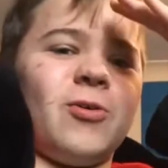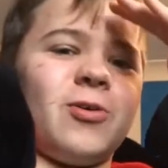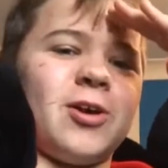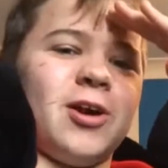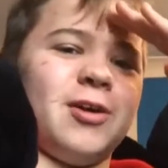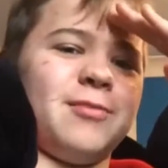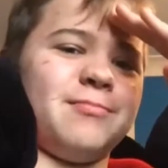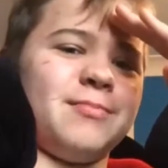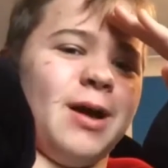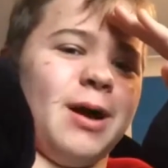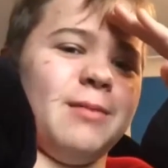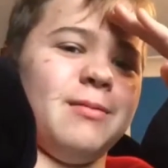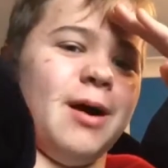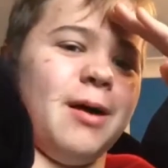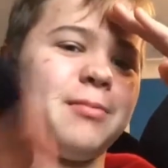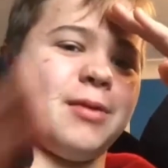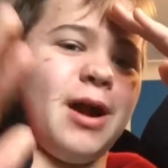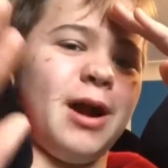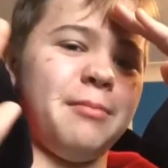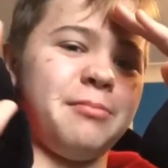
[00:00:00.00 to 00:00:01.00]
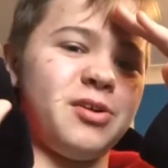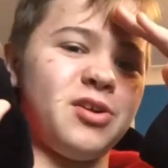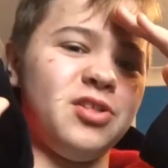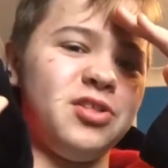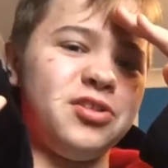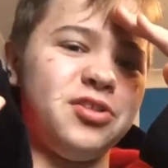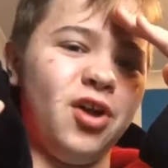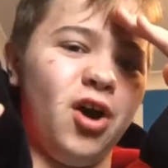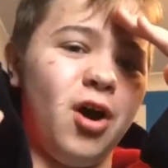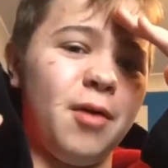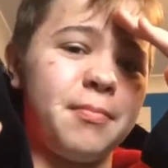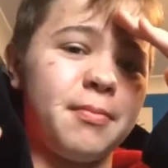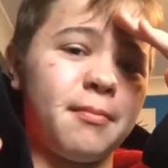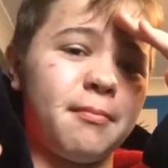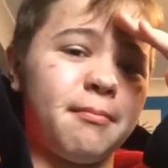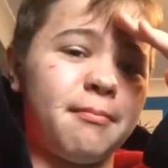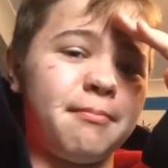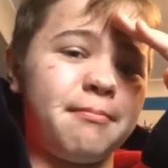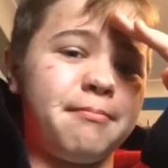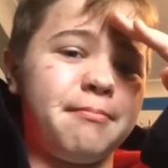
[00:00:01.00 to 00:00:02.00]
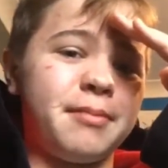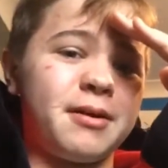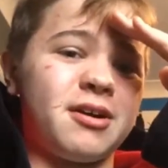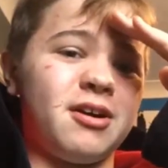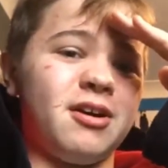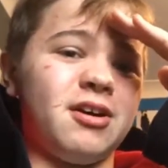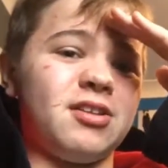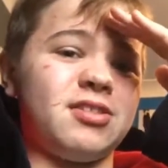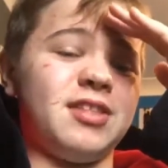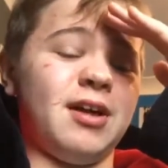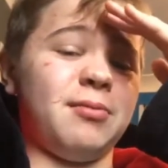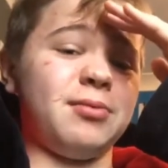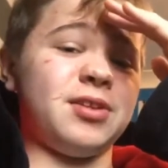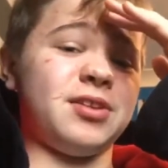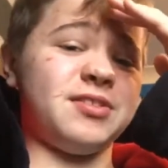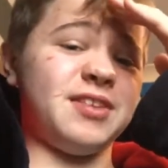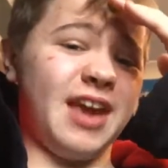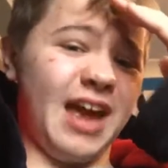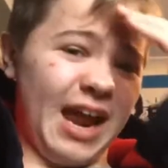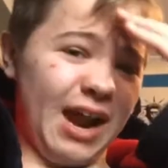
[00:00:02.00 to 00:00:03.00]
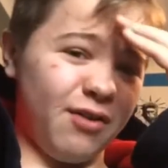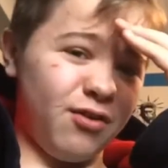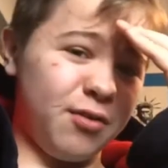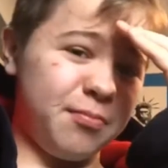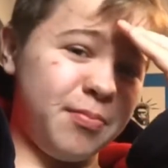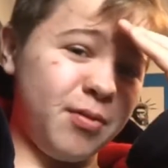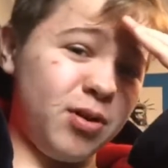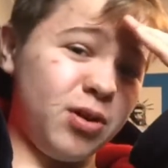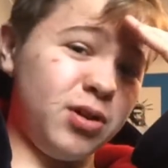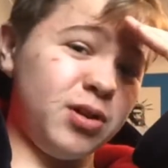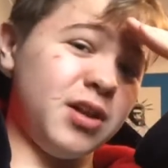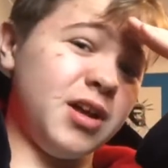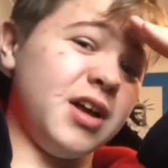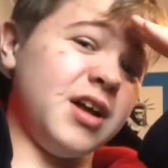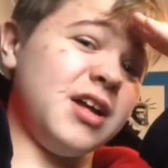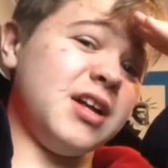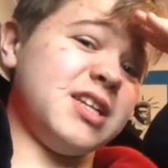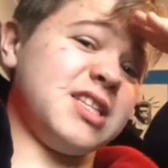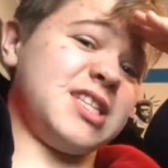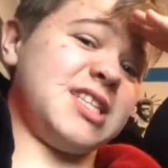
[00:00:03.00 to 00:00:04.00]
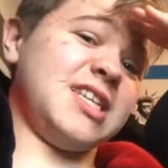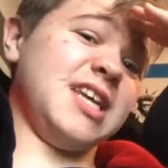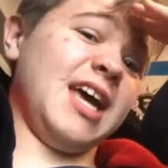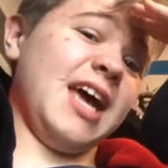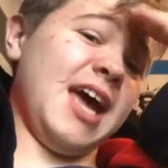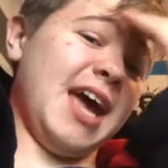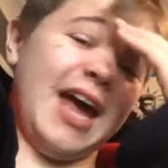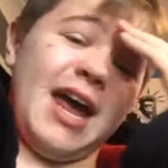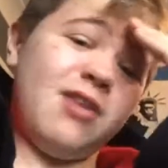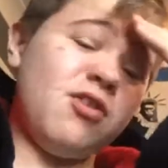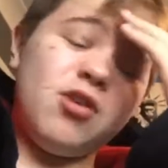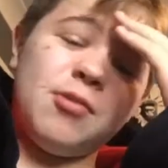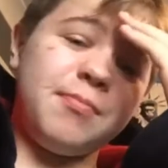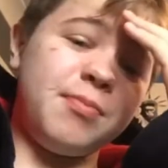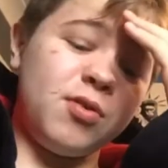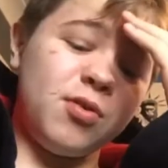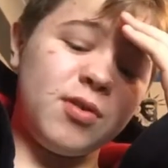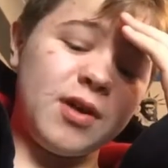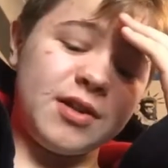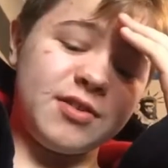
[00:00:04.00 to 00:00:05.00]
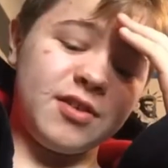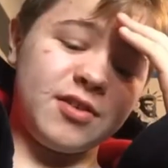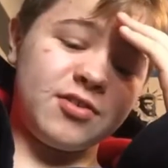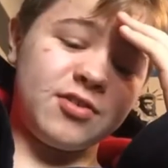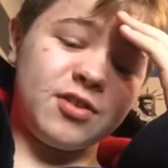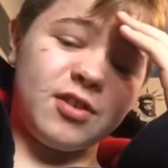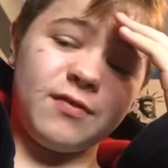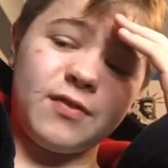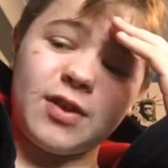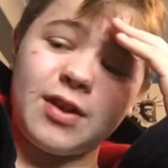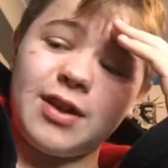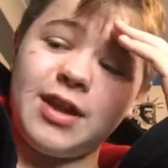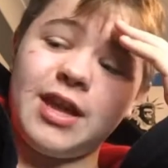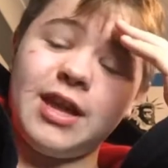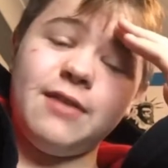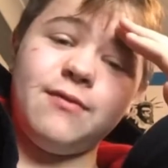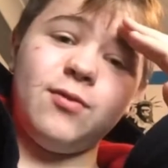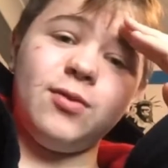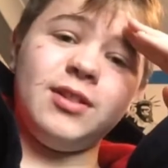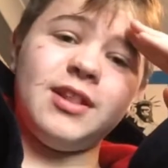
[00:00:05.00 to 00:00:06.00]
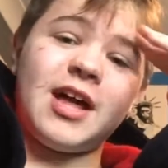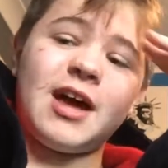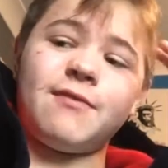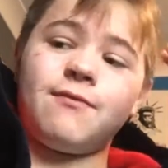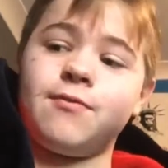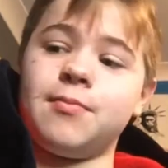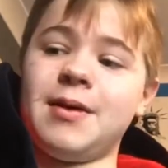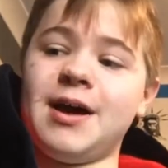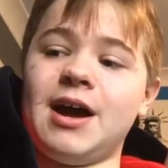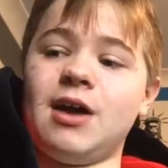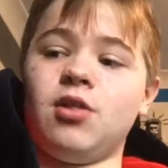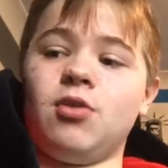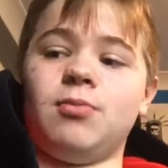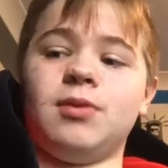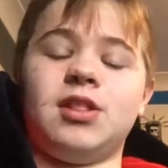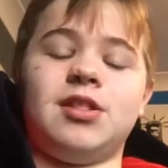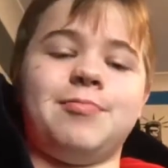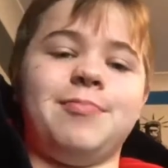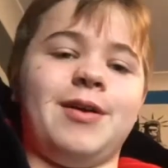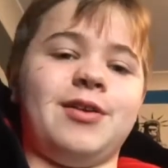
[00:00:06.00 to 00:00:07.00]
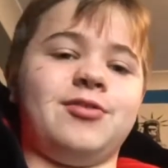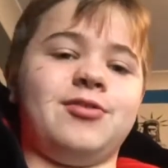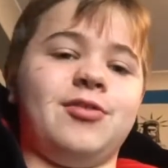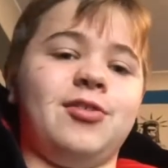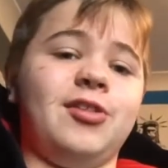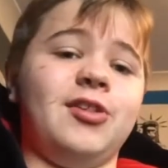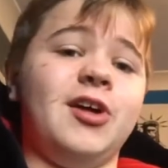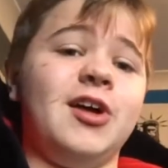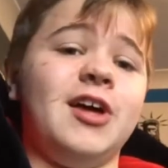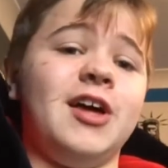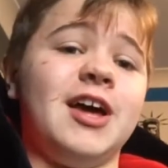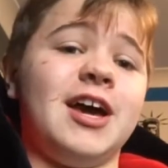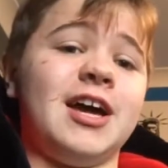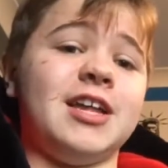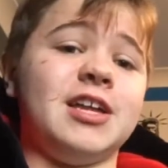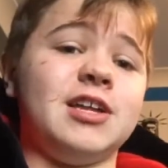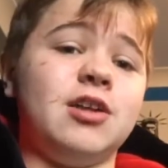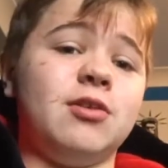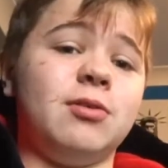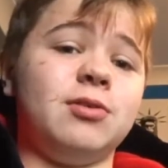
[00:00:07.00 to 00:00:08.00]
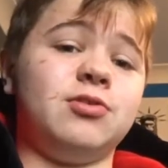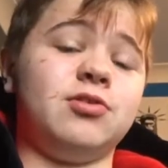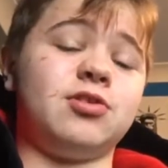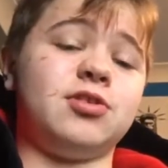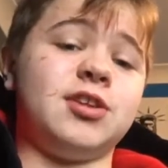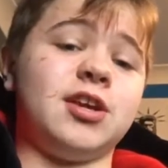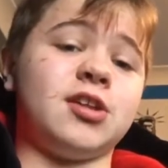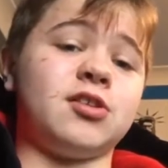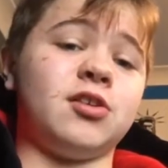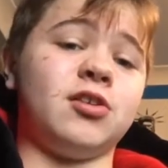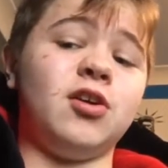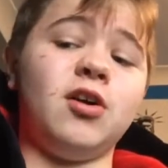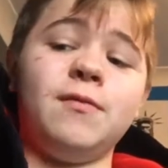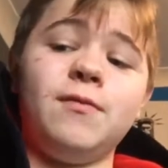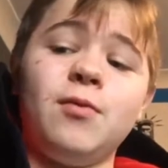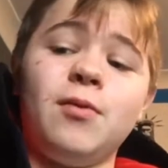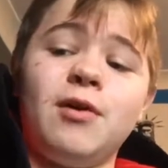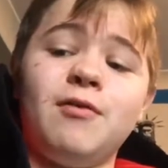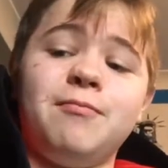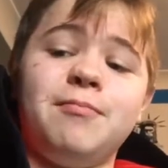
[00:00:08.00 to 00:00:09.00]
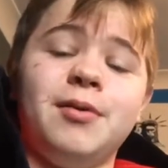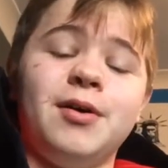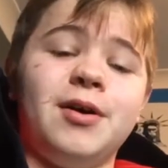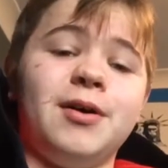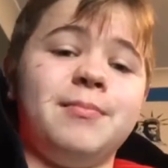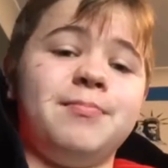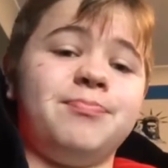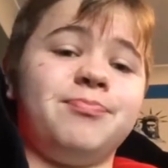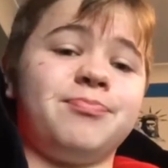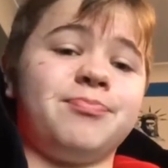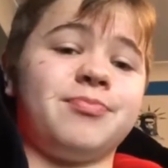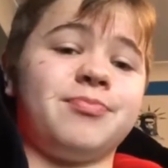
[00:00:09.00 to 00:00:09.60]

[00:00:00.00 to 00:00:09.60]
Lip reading: Okay, I'm gonna stop because that was a terrible rendition of a evil laugh from a Halloween special, and I know I just ticked a lot of you off, but